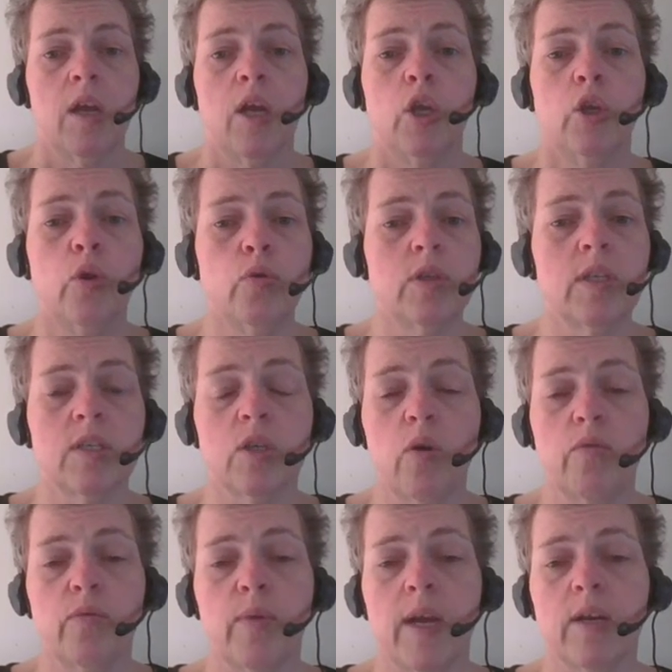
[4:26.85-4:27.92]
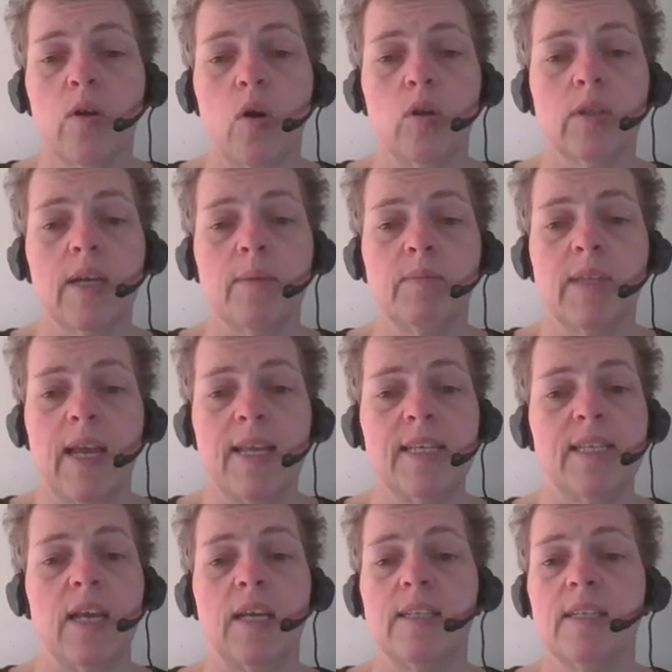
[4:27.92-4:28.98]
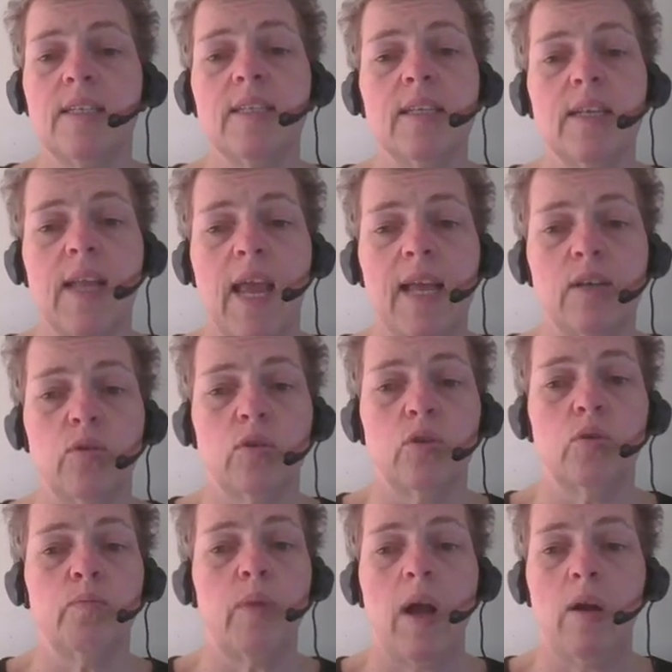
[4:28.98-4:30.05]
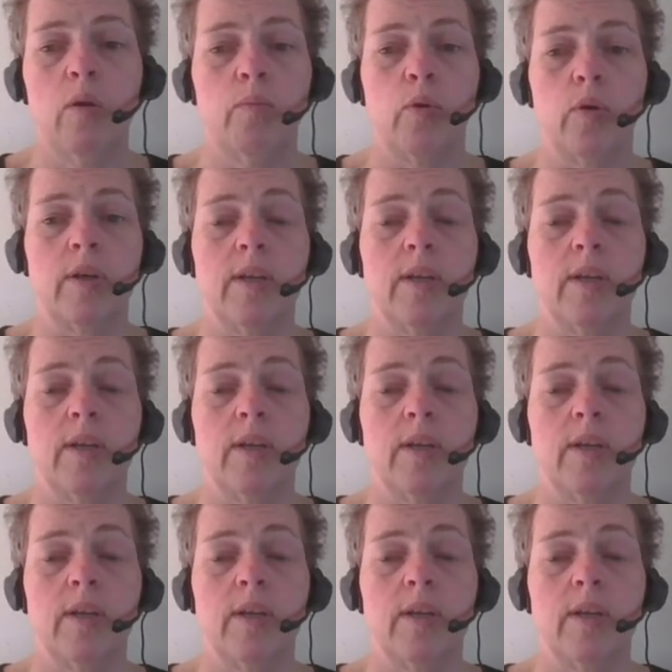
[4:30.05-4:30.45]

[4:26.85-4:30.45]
use a software called Camtasia. This is an add-on to PowerPoint.